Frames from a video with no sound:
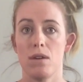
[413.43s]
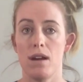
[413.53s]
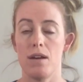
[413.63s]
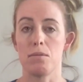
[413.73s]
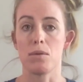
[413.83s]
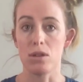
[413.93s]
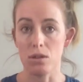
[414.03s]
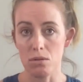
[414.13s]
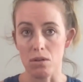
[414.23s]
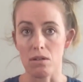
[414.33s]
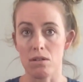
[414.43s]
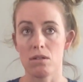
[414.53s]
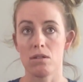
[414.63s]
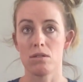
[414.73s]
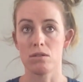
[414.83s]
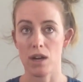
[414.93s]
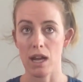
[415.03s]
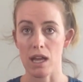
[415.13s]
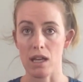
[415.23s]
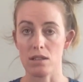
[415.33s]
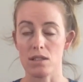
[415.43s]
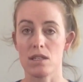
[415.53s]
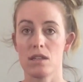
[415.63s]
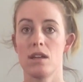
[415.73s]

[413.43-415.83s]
gluten, grains,